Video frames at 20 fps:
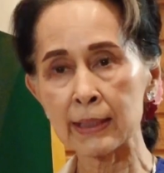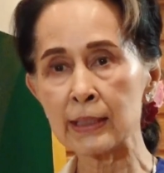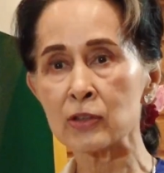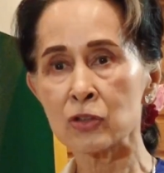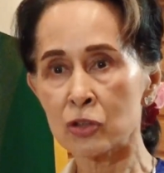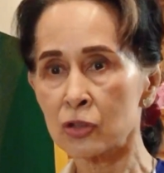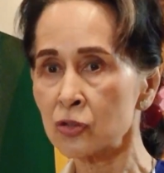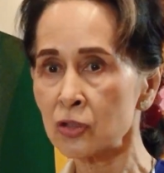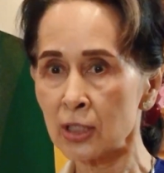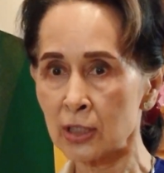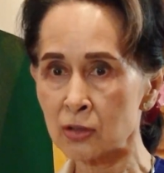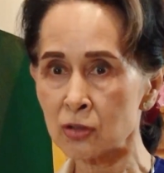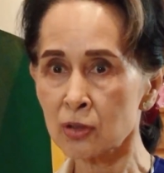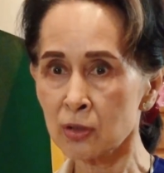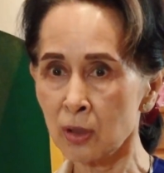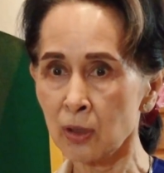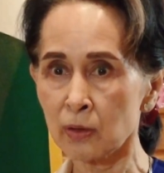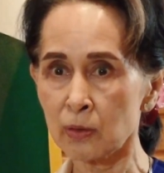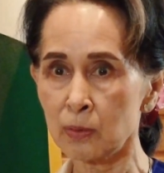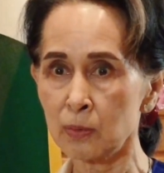It just has
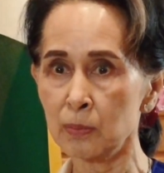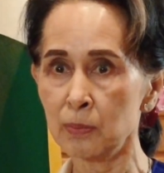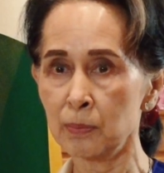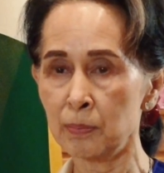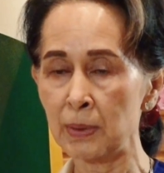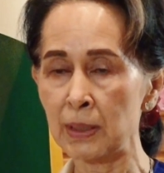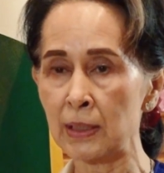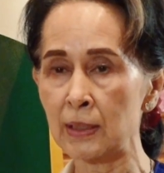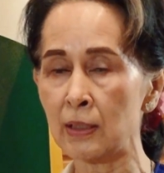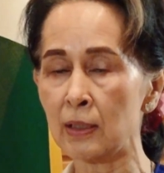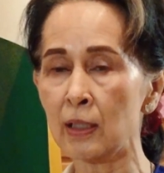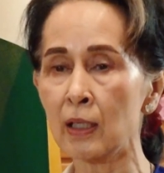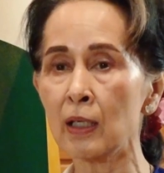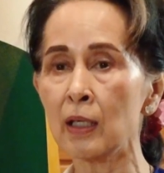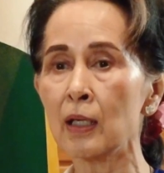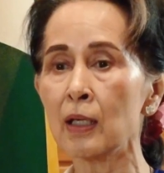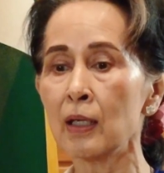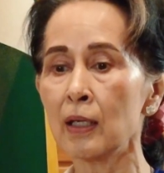not been